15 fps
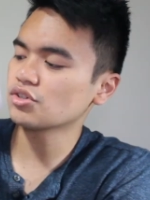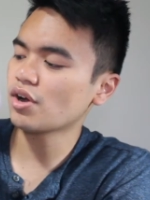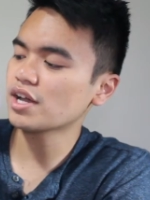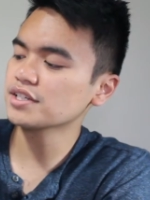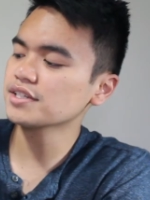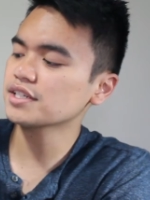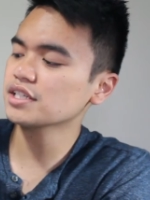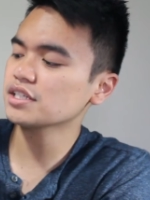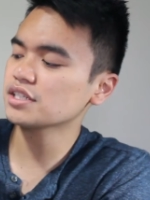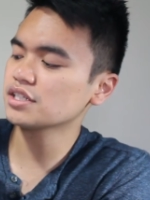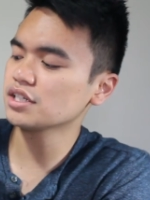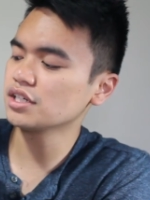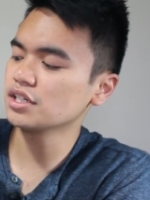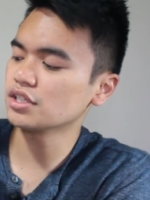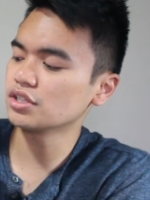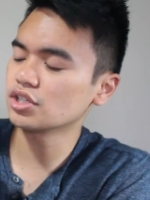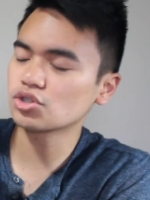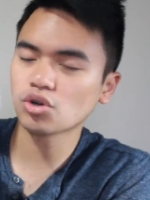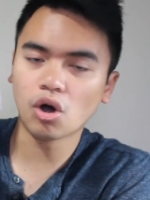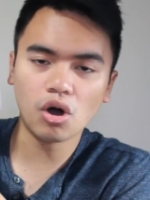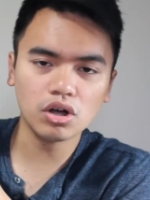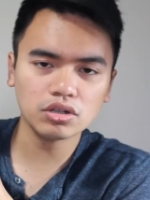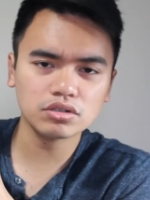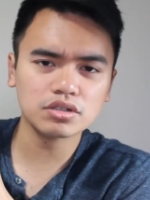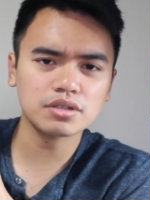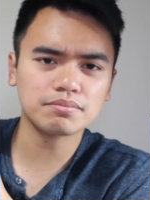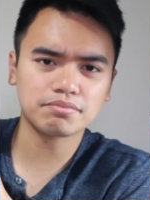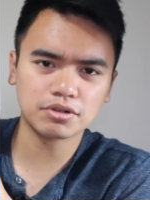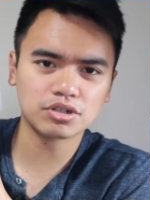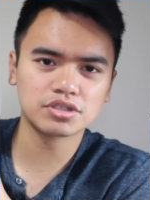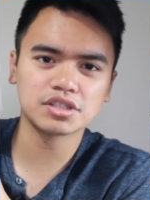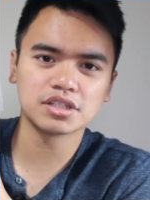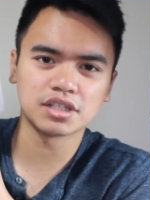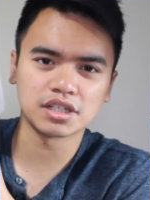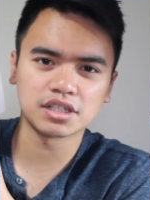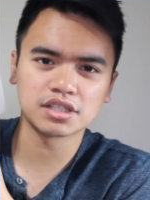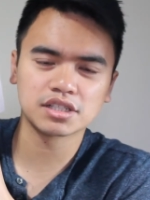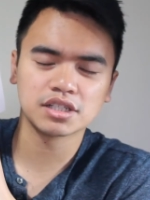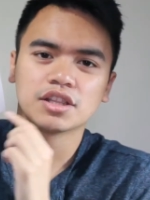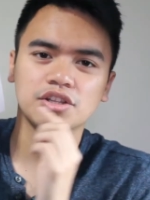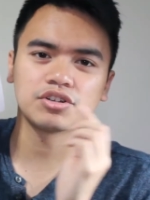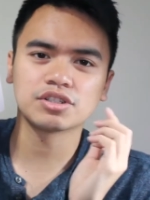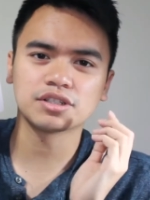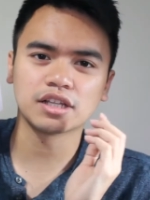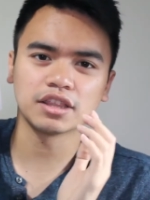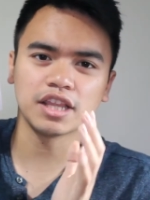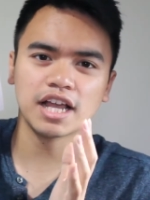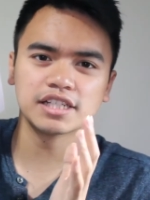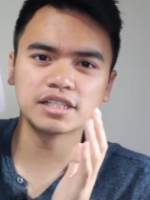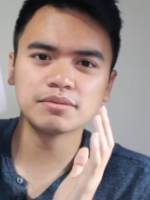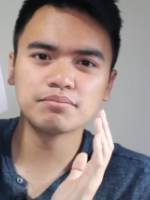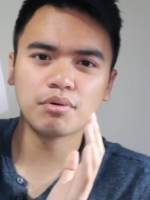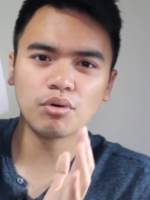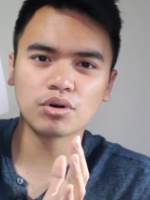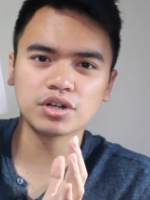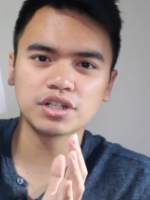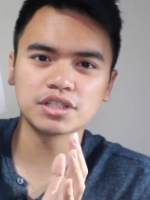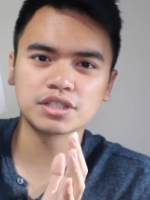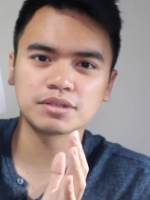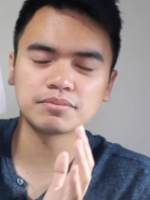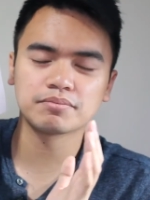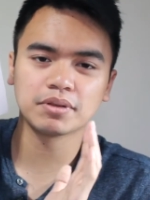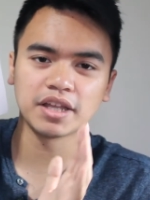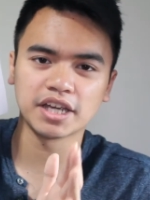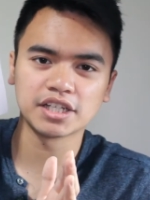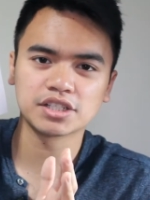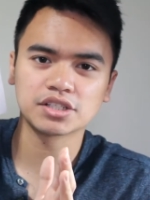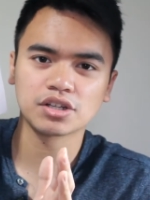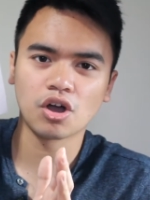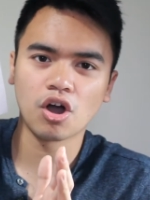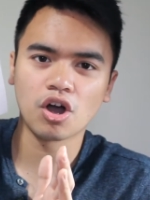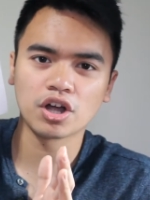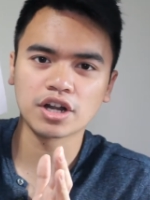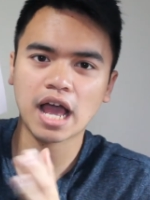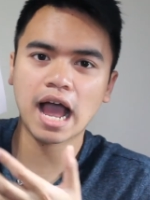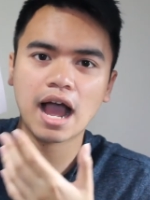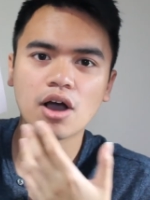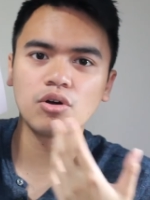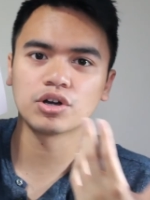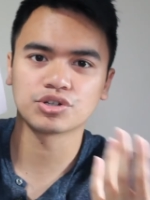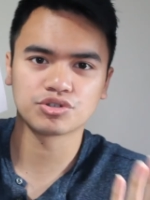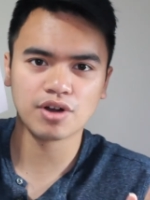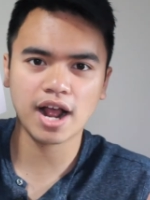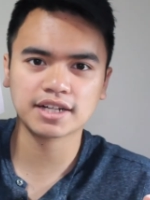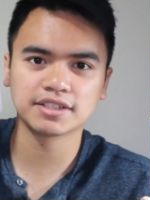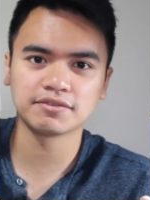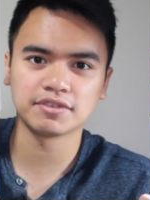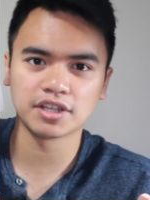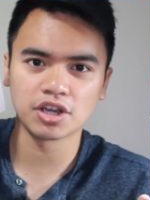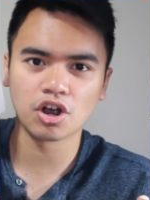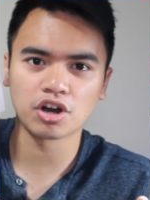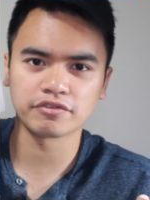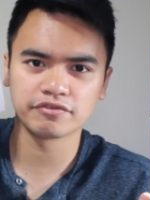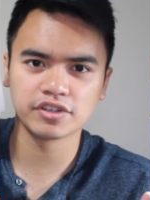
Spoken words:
So as you can see, the taller the person is, there's less importance placed on how attractive they are